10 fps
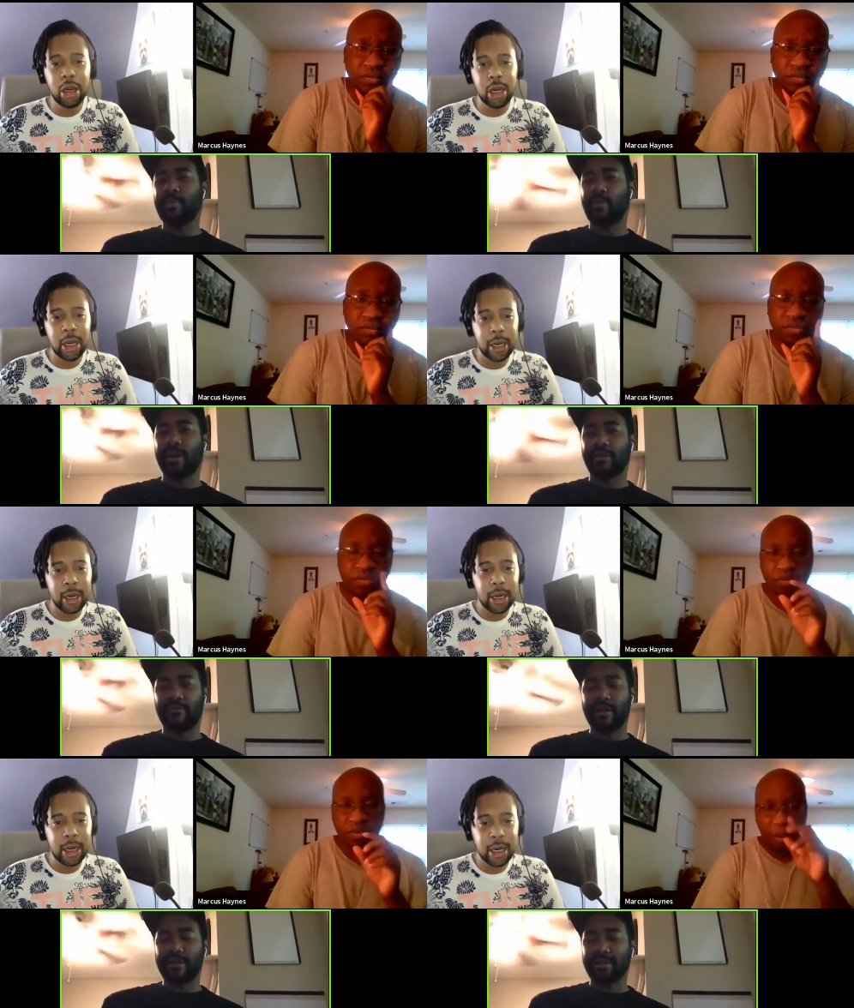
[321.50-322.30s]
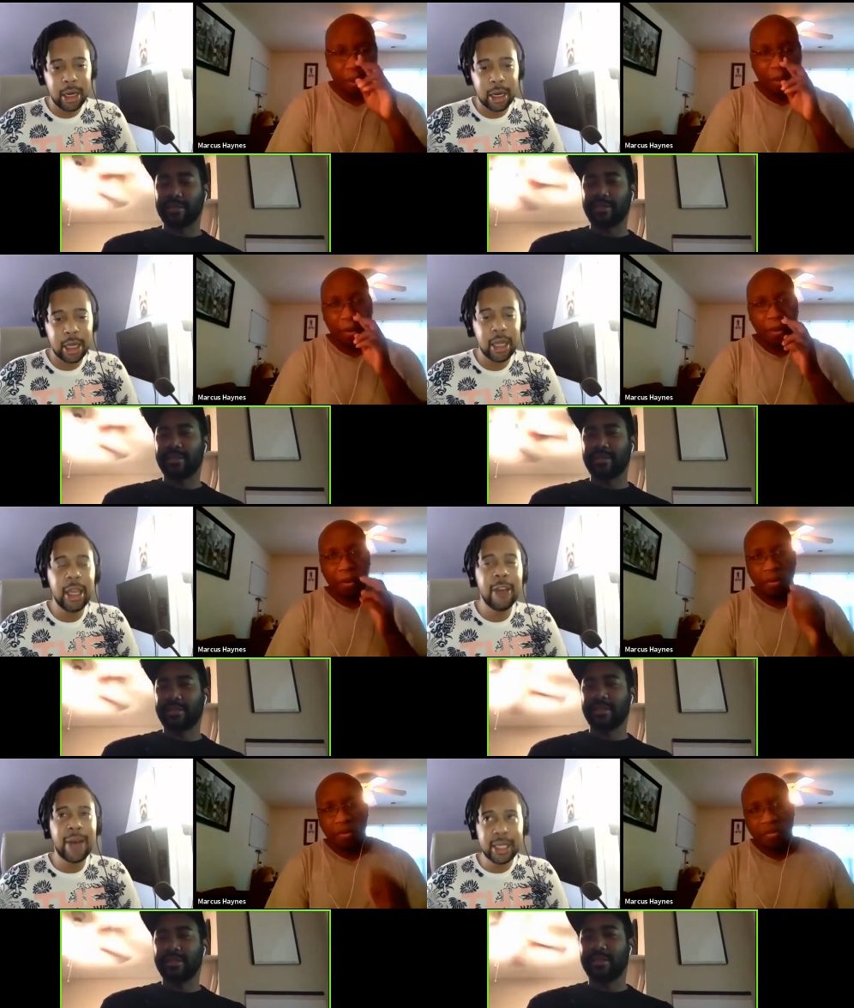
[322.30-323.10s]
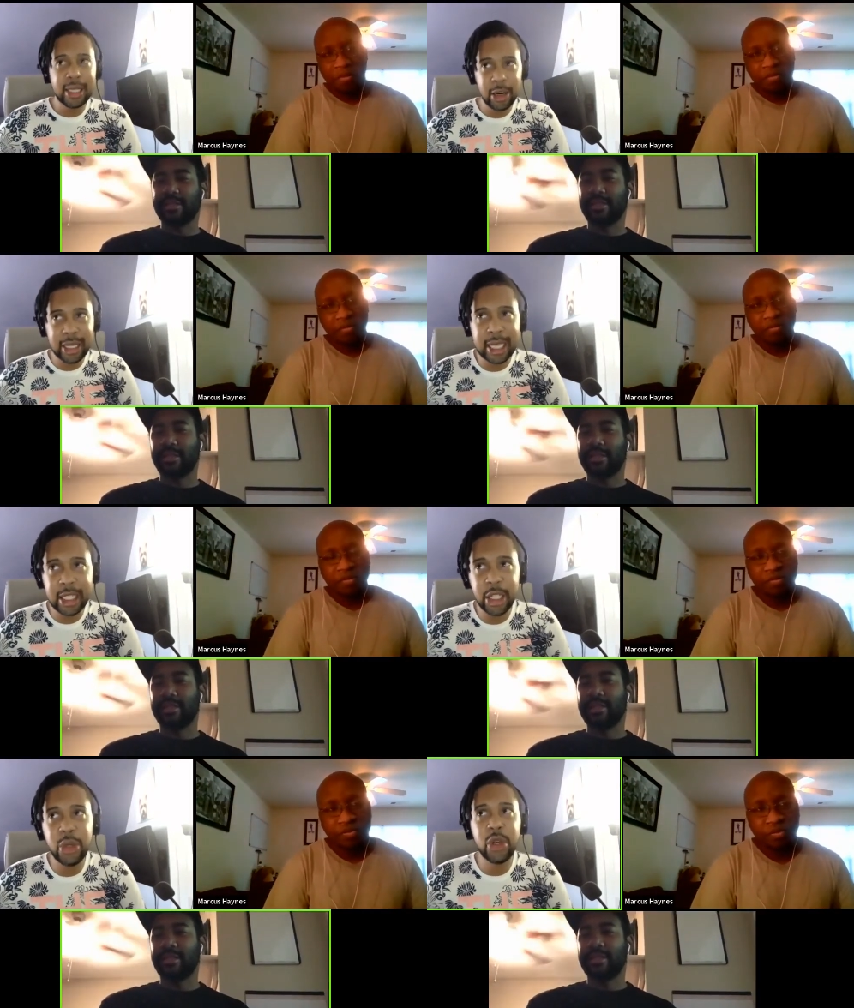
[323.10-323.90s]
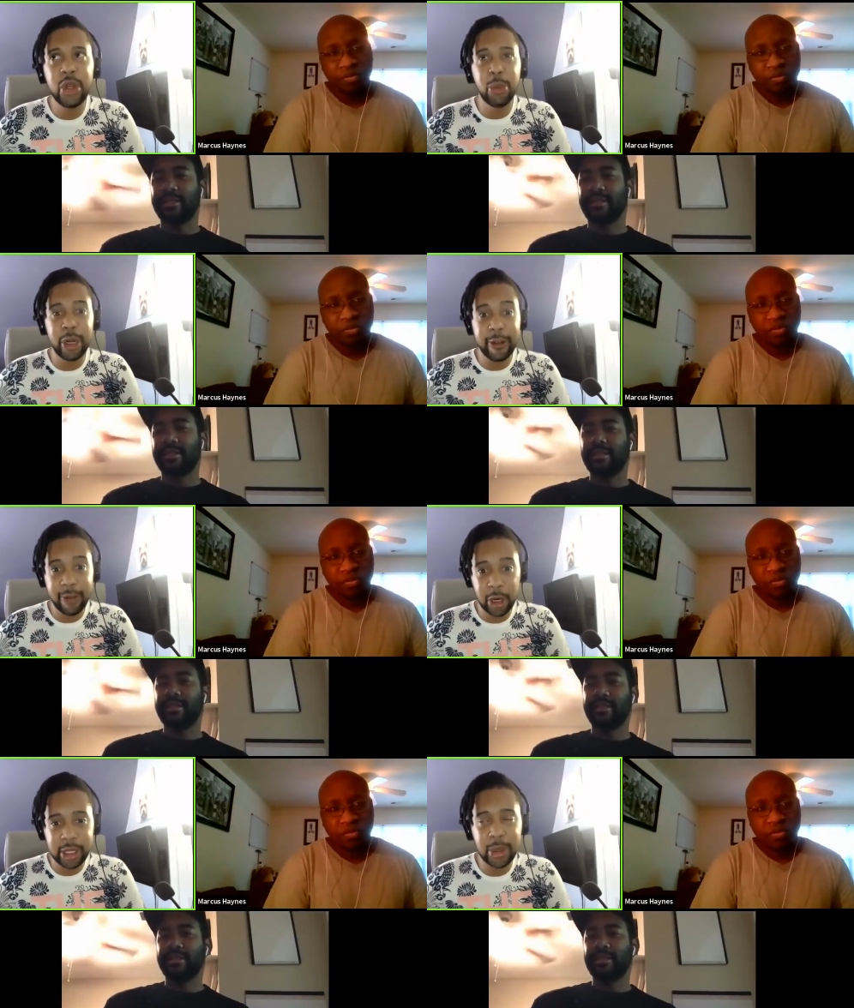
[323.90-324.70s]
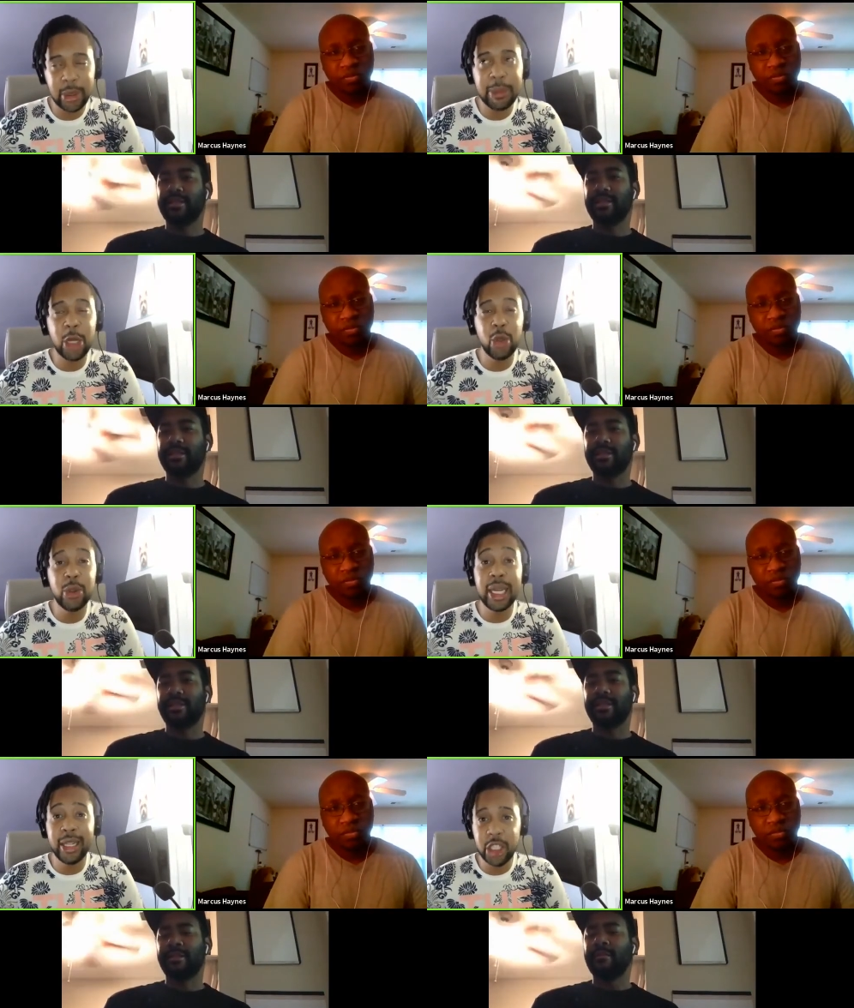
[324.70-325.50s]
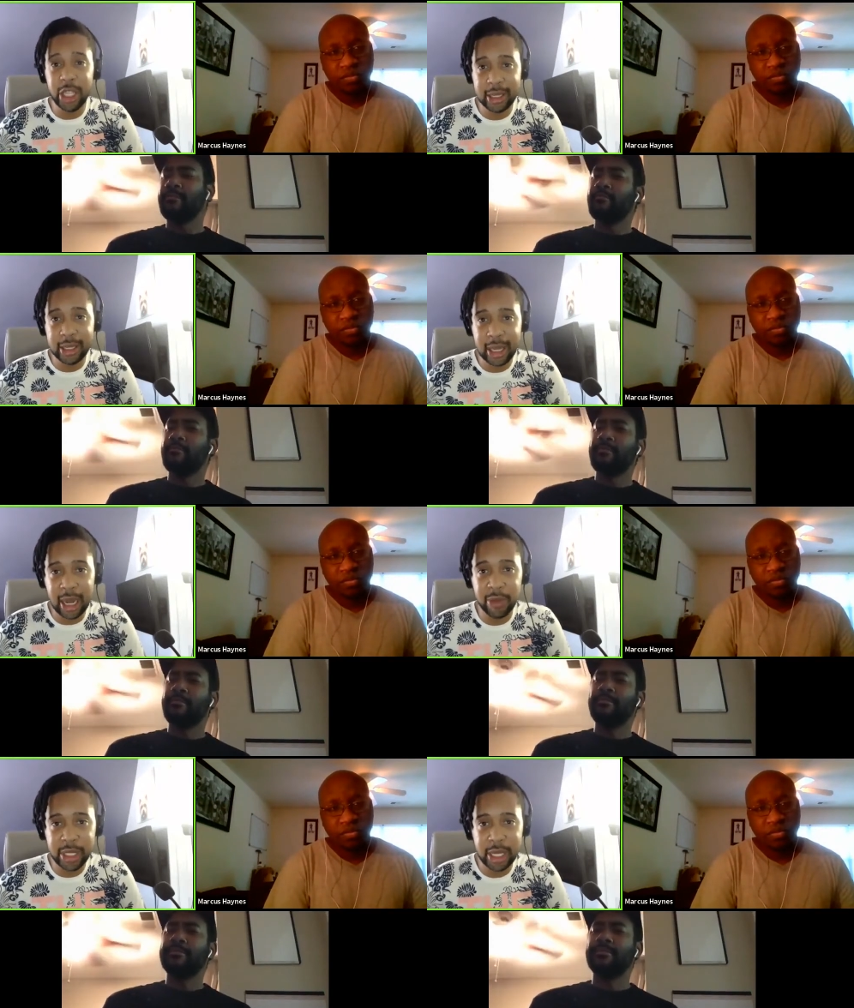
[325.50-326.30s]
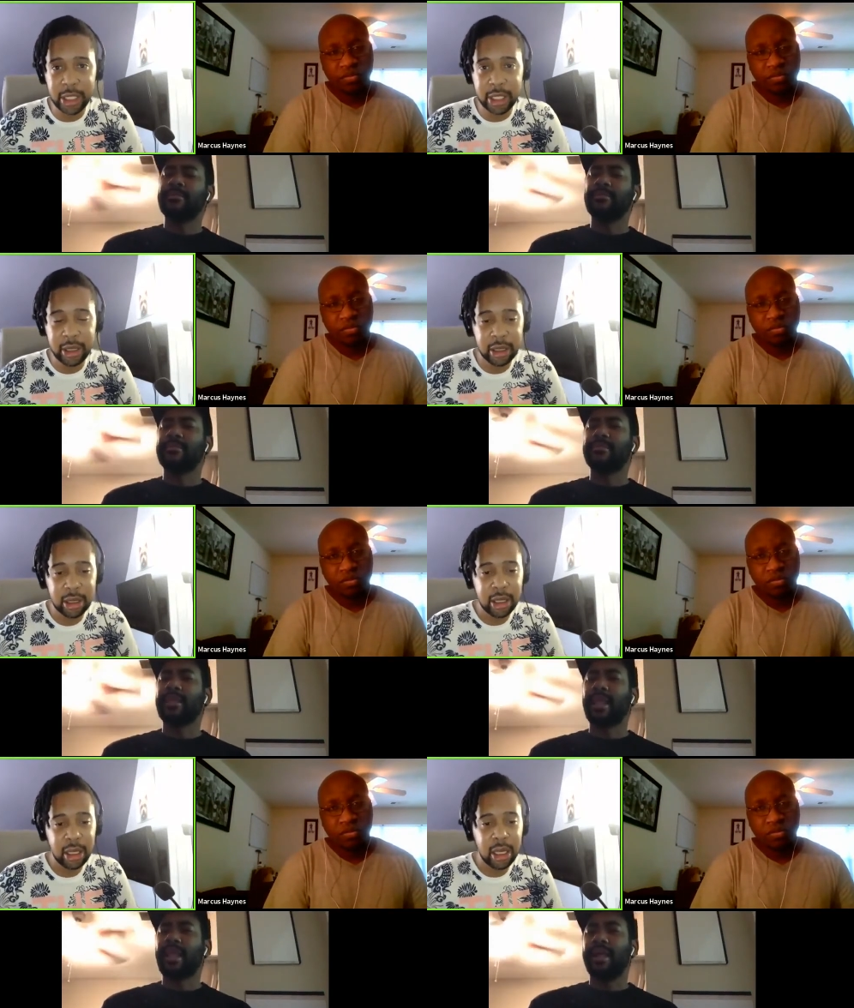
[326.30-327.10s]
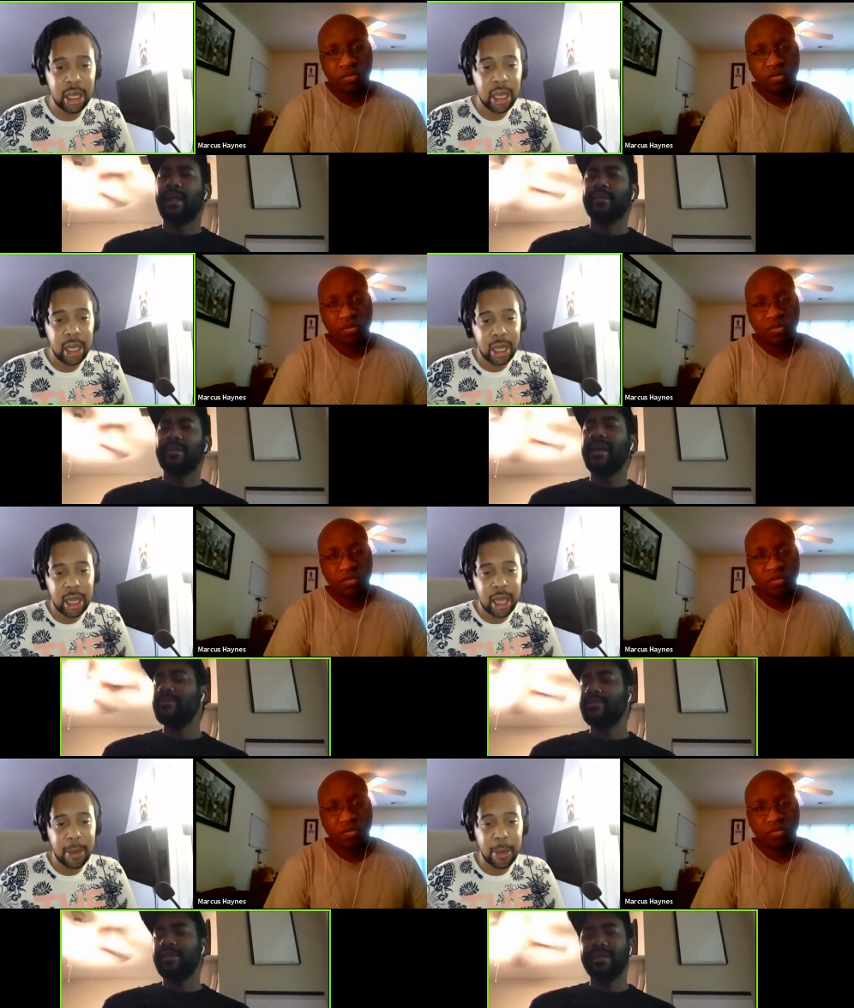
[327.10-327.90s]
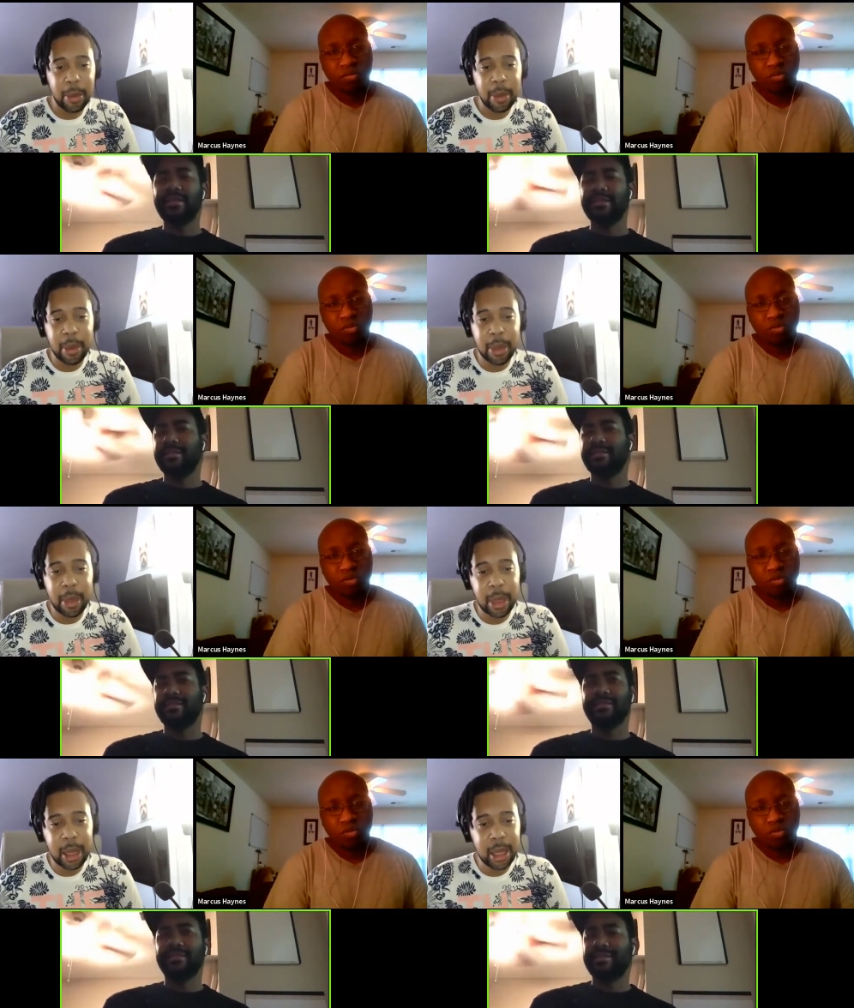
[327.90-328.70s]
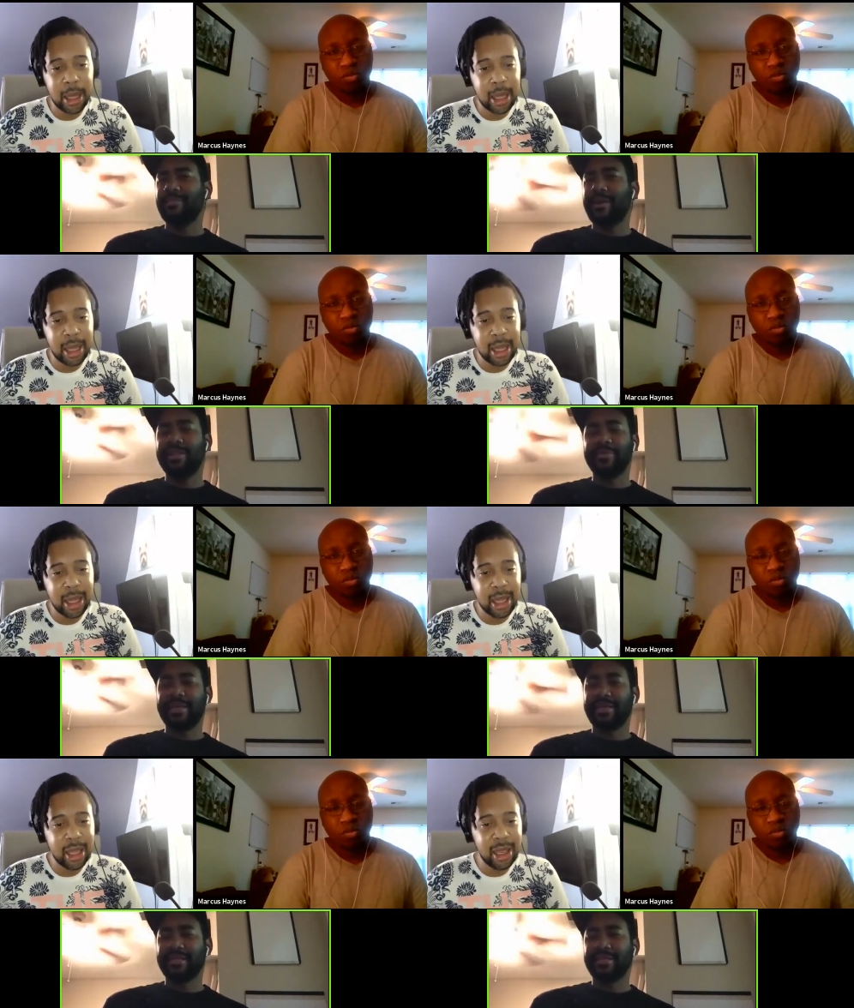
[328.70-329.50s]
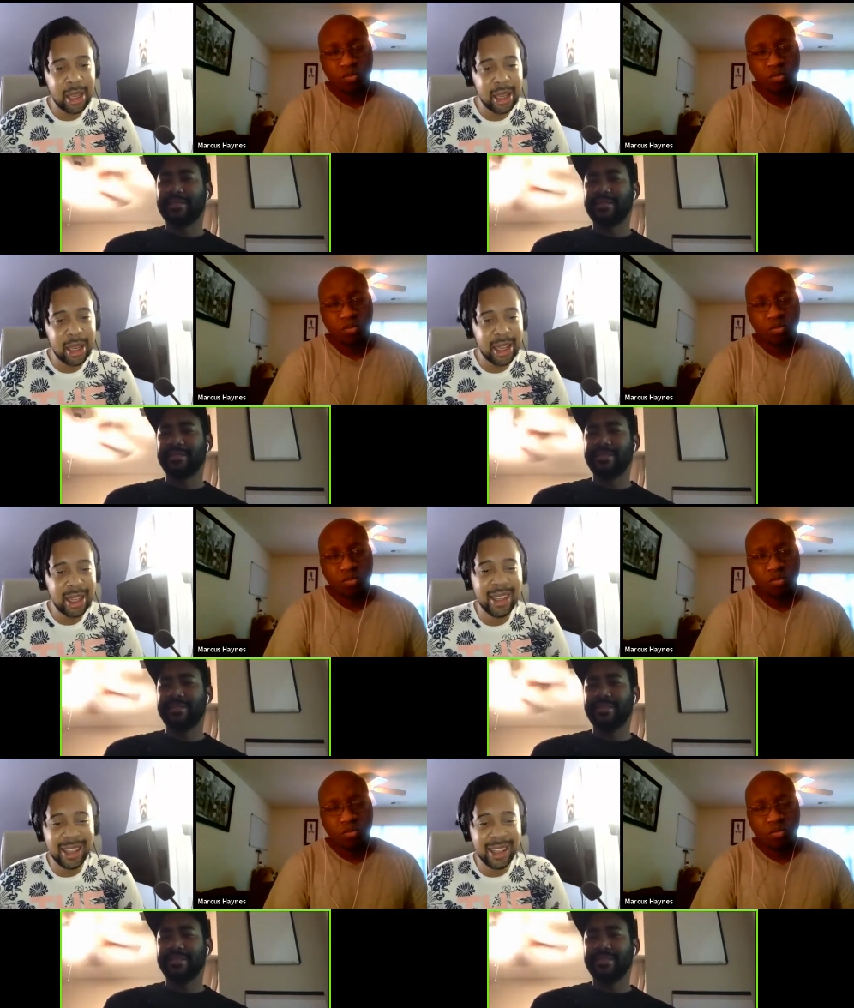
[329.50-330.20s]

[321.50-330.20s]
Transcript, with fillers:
Speaker 1: good morning first. If I start texting you good morning first. So it's about who initiates the conversation.
Speaker 2: I don't know. That doesn't bother me. I